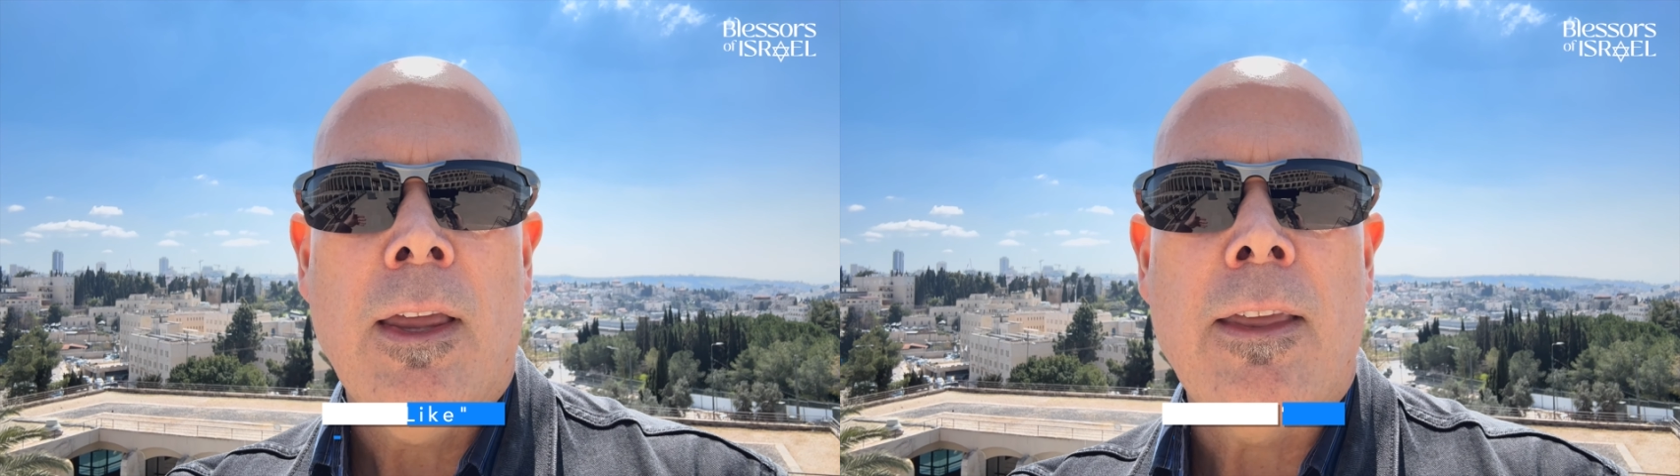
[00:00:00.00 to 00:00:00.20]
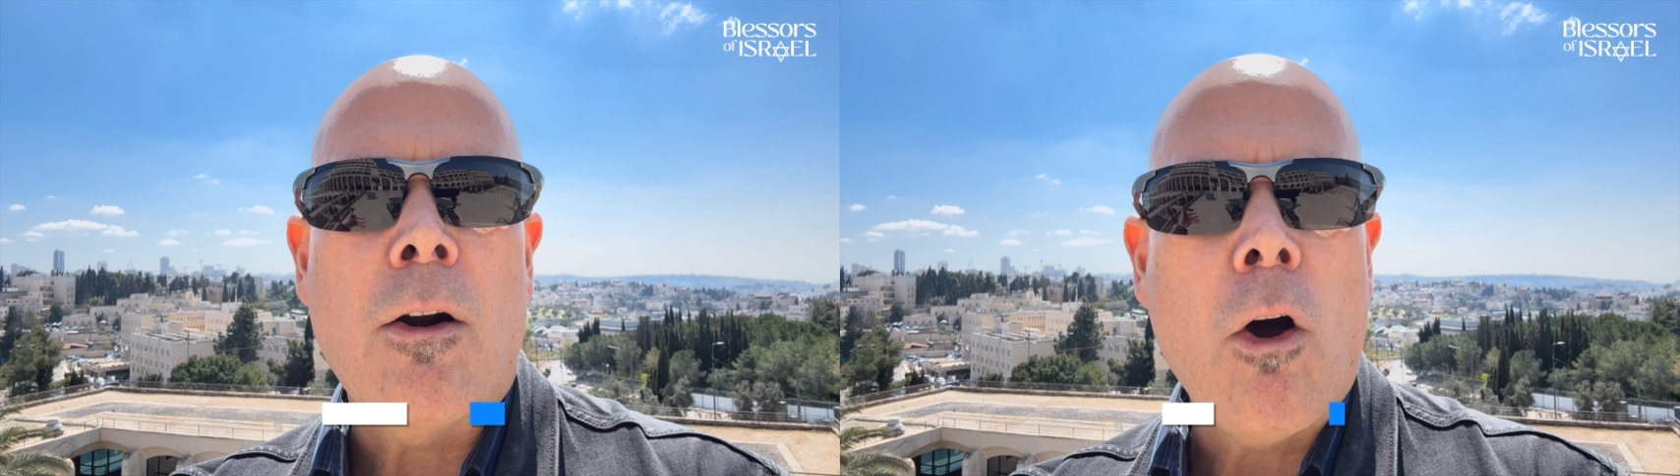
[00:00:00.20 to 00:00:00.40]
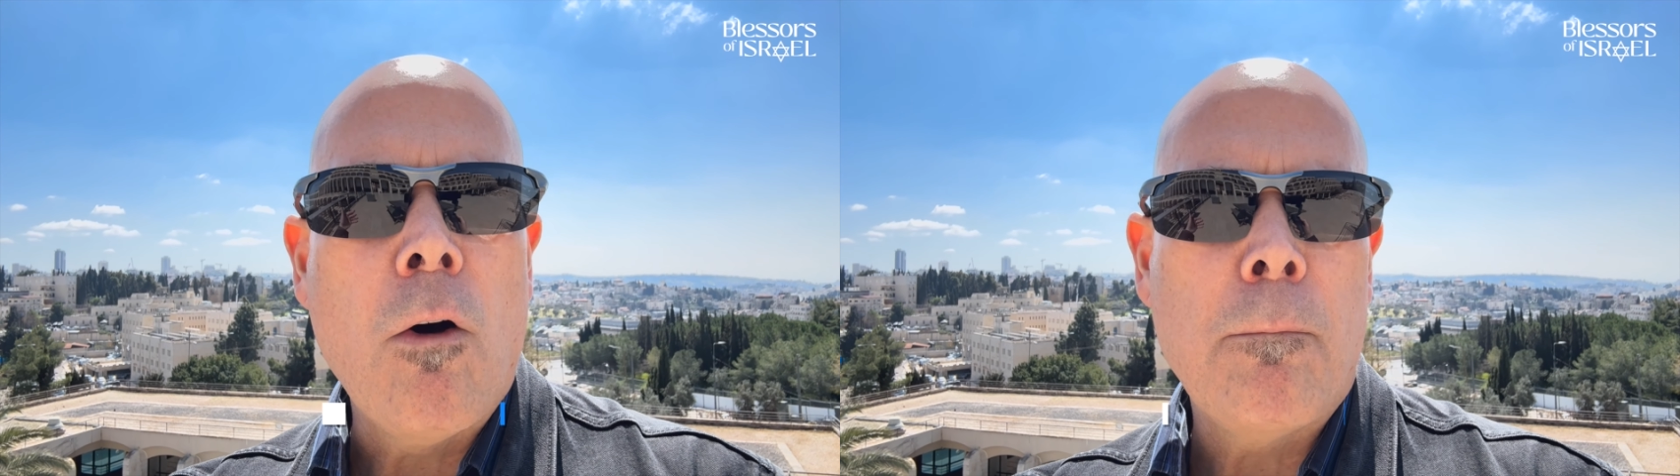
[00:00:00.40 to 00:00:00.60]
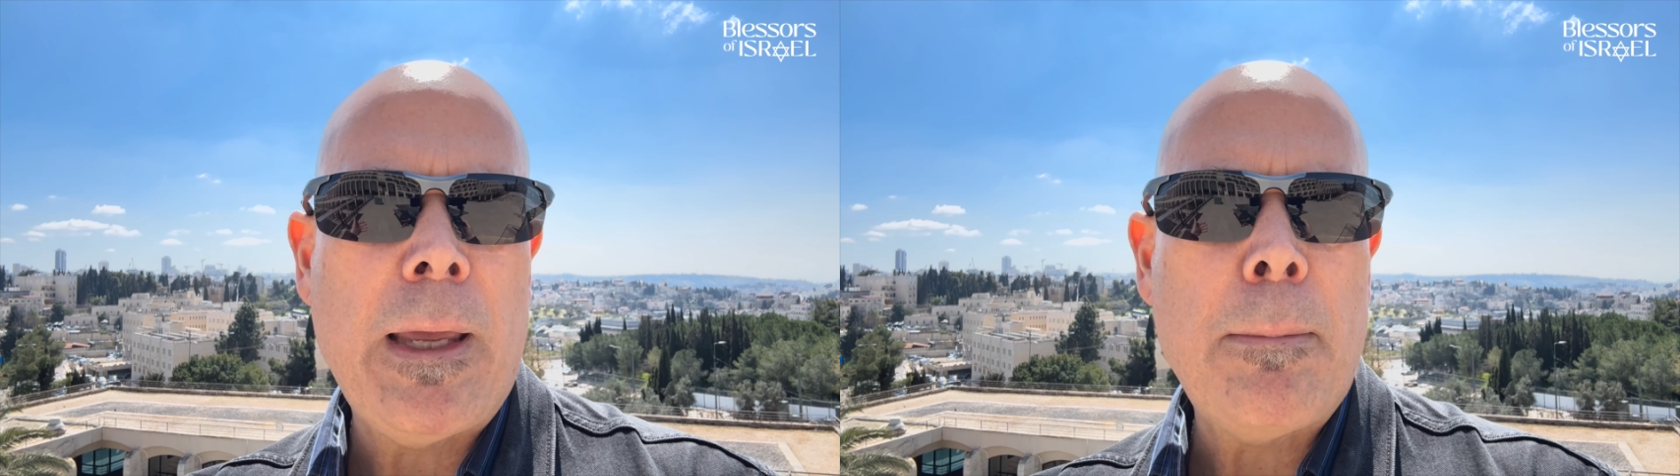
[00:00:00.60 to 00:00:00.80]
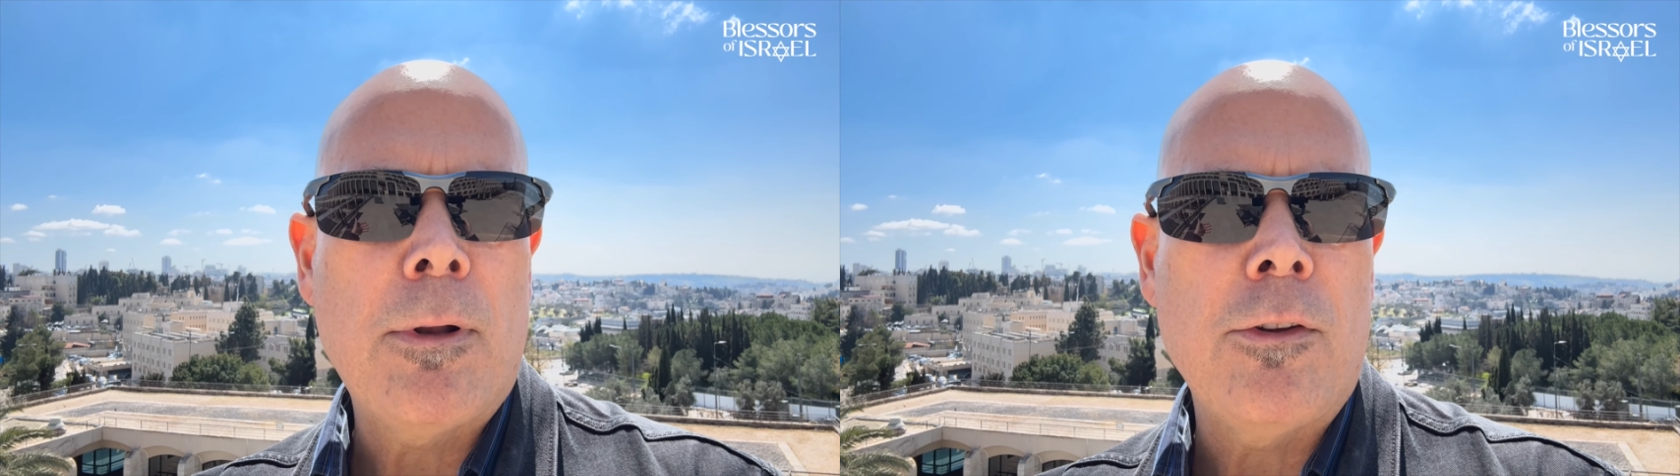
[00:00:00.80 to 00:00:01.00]
their own
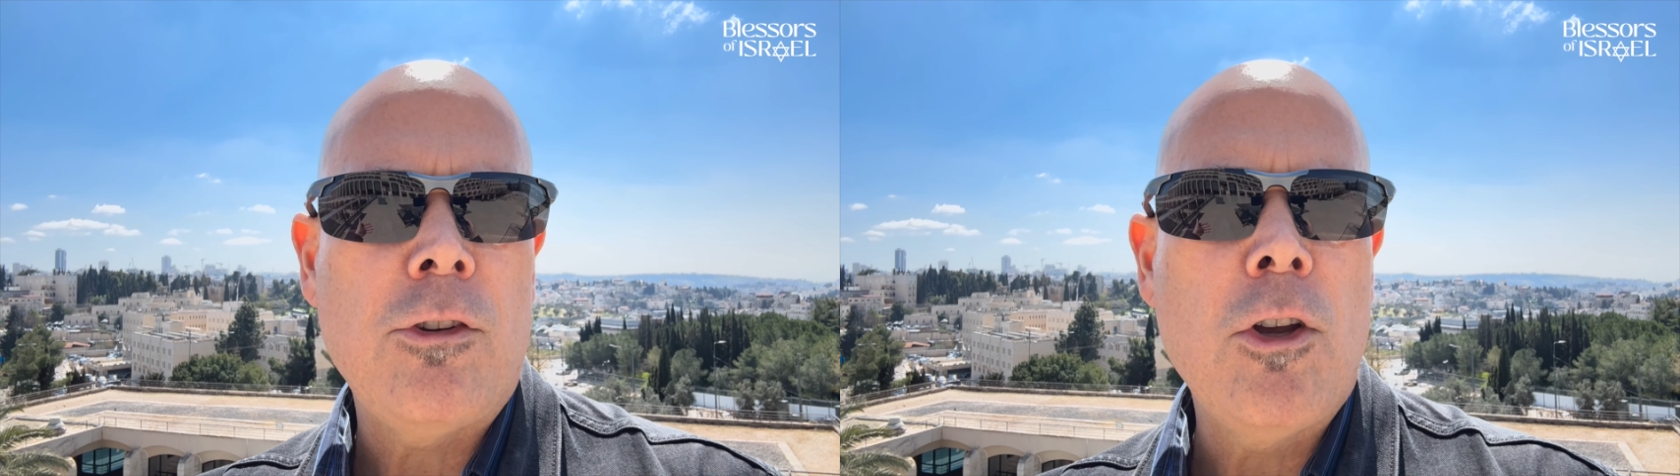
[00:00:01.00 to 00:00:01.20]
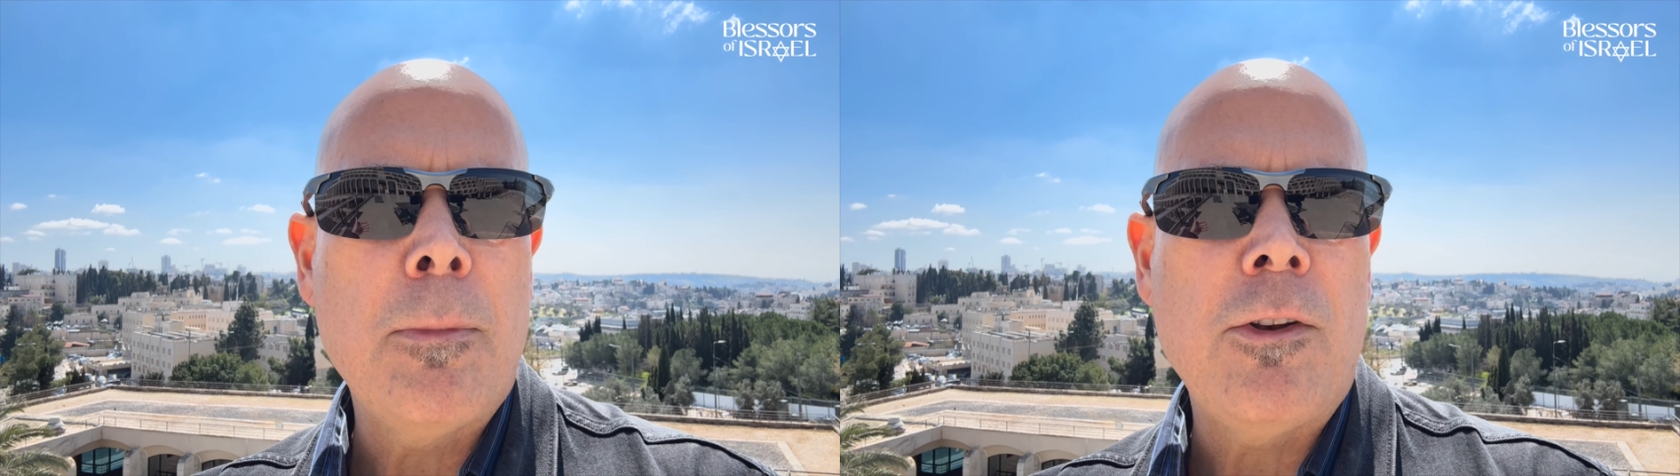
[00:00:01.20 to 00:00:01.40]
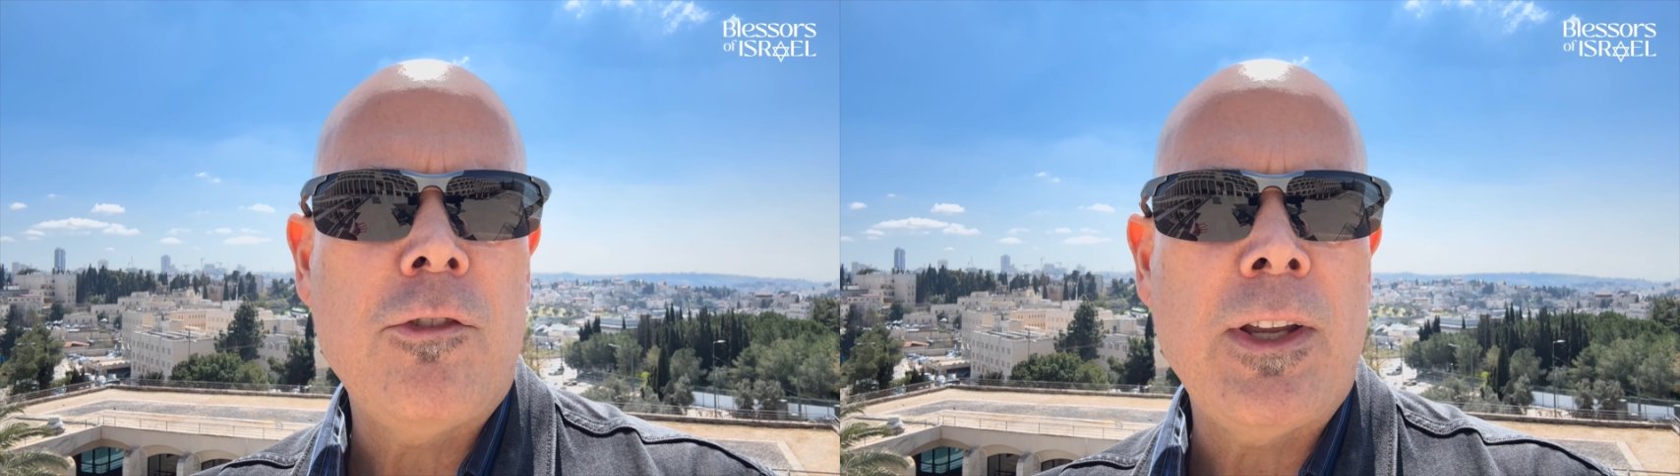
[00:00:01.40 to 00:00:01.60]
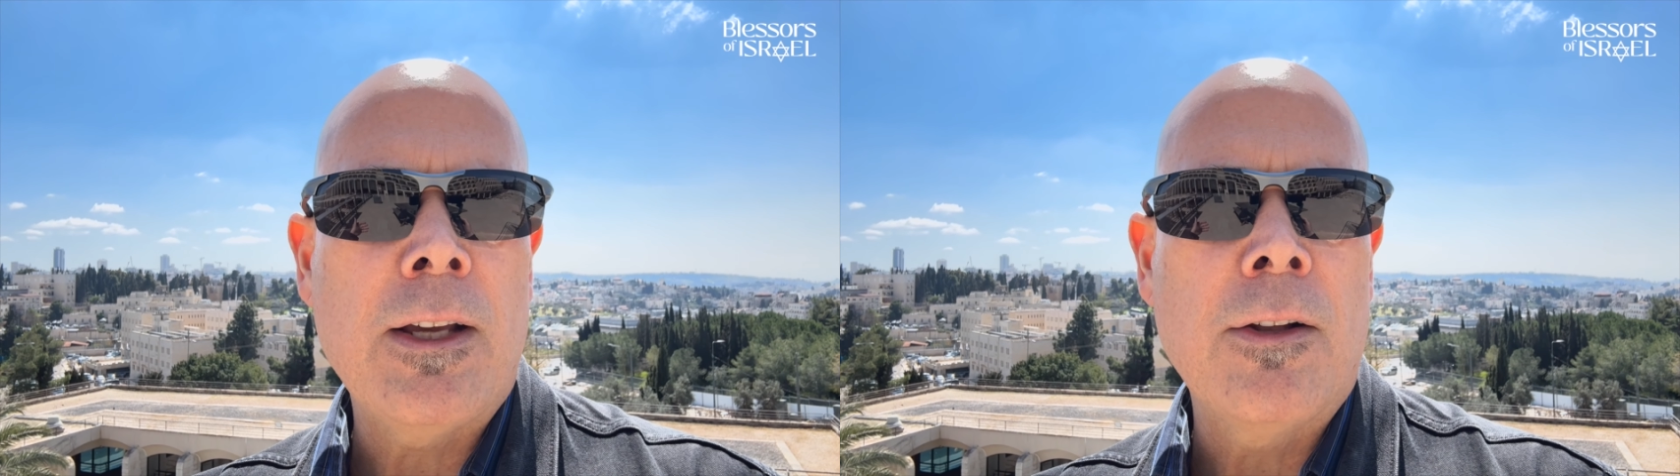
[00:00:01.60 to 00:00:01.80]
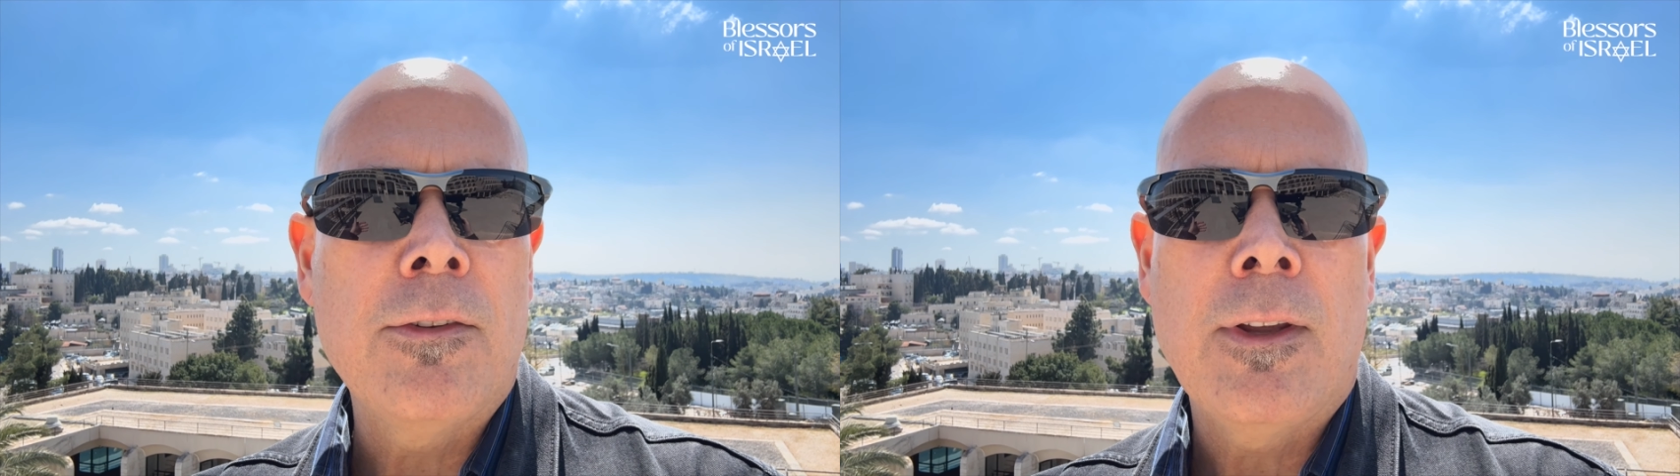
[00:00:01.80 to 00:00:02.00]
people as human
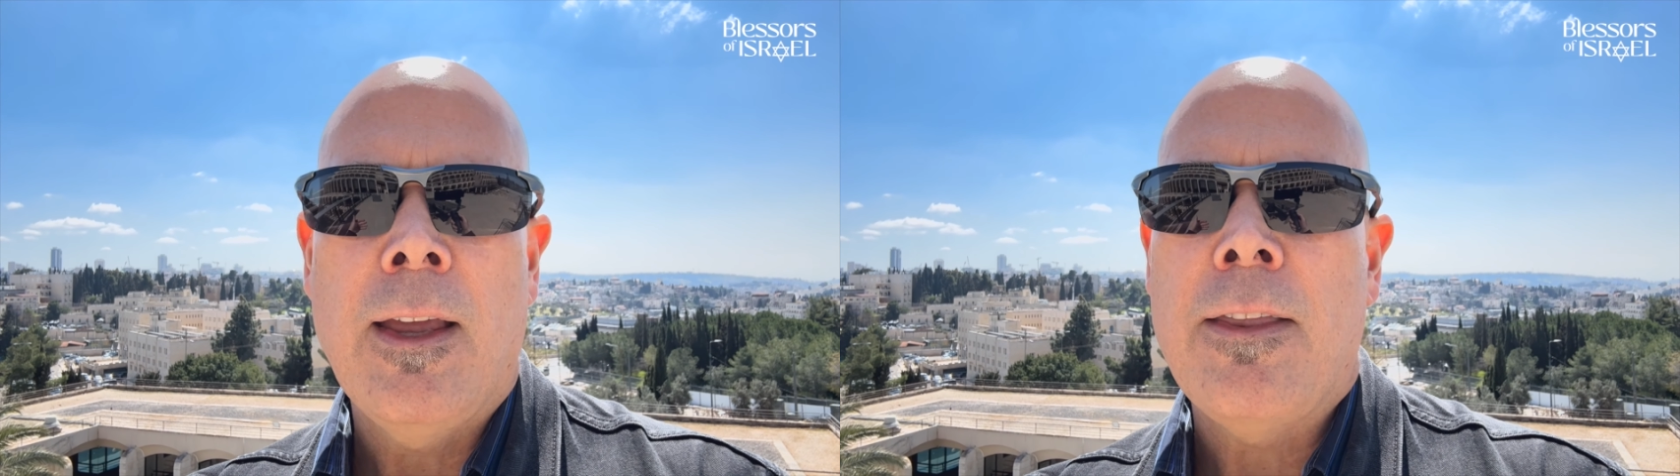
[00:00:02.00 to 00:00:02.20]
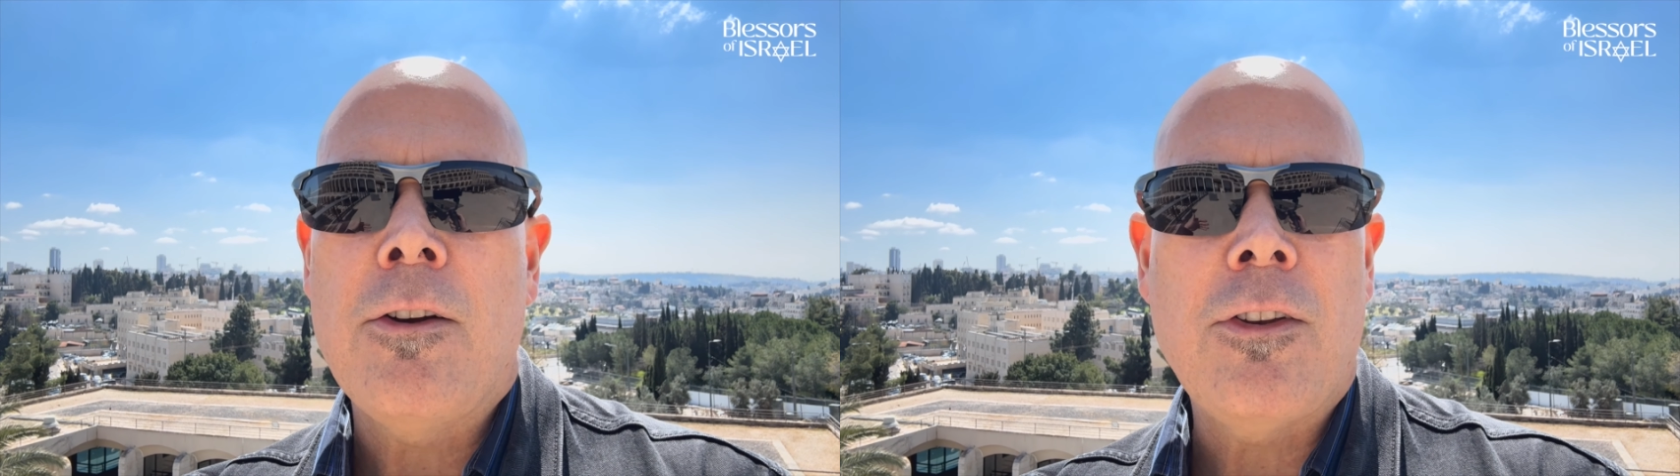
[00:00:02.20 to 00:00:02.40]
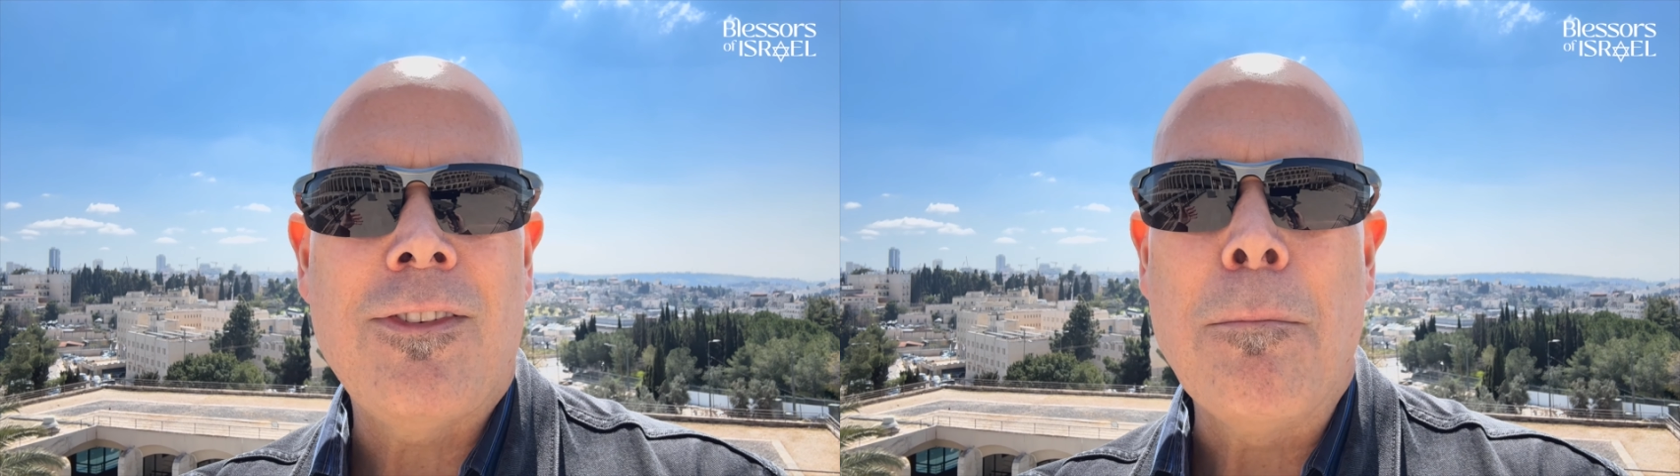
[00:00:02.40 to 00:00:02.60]
shields. They're just a